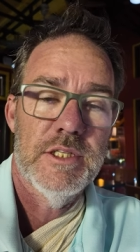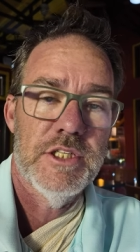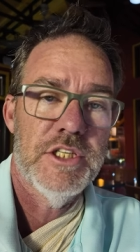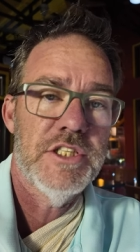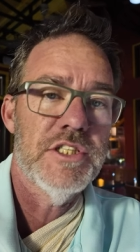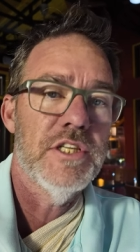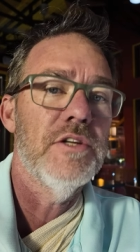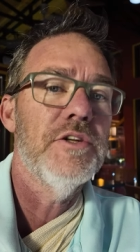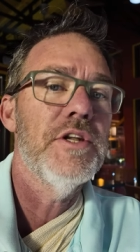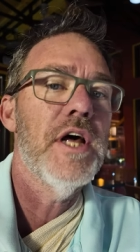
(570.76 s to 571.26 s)

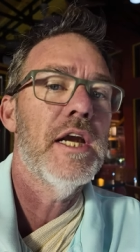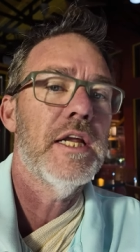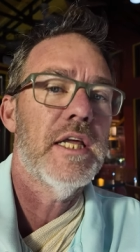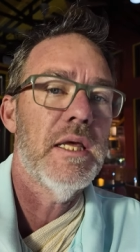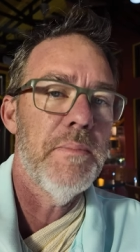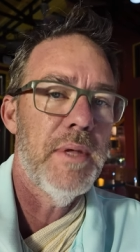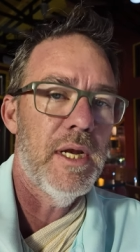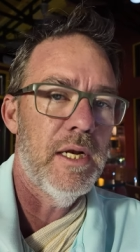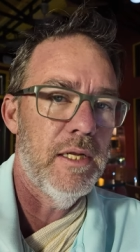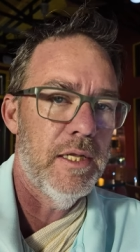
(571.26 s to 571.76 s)
She's a little
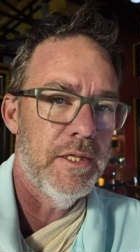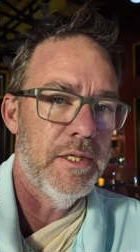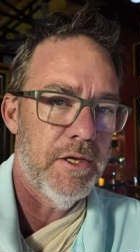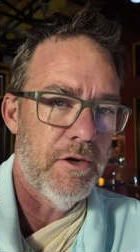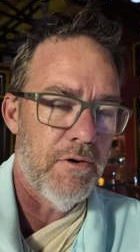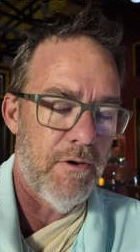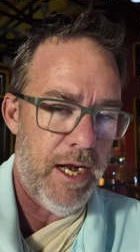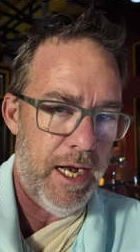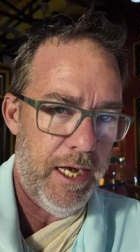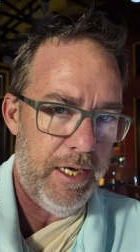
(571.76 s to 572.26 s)
non-committal on the
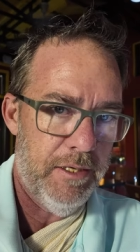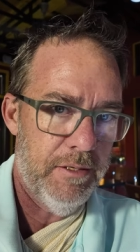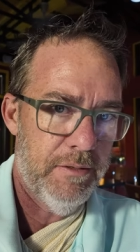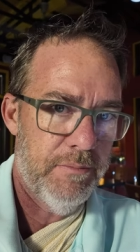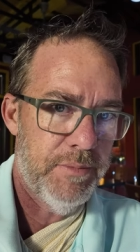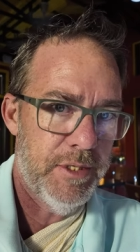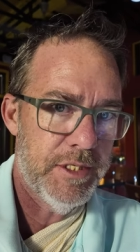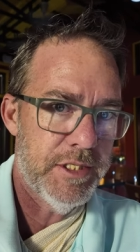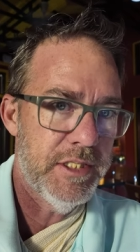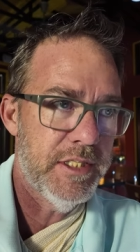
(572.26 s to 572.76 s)
grade,
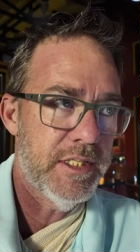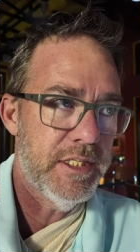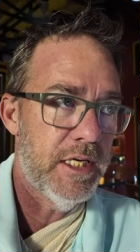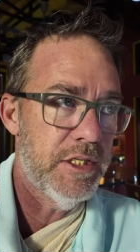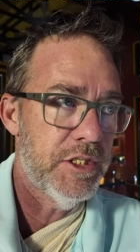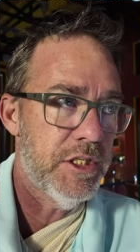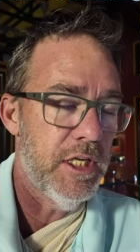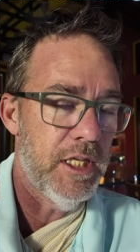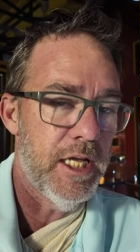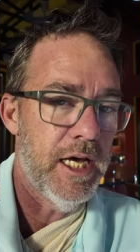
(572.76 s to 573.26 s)
but she says
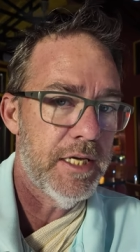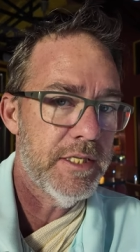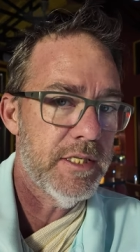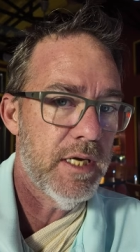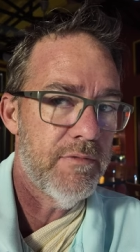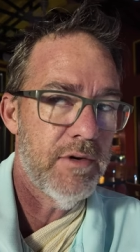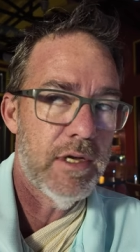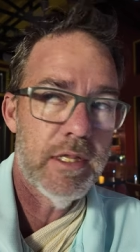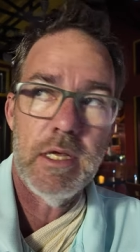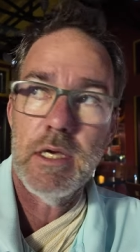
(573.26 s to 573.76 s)
she likes
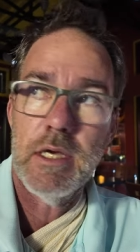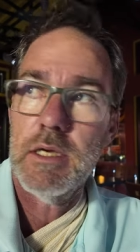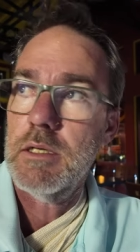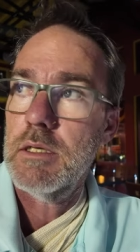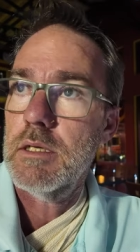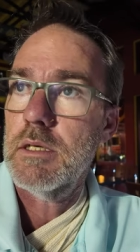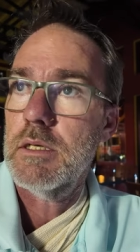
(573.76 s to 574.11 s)
everything.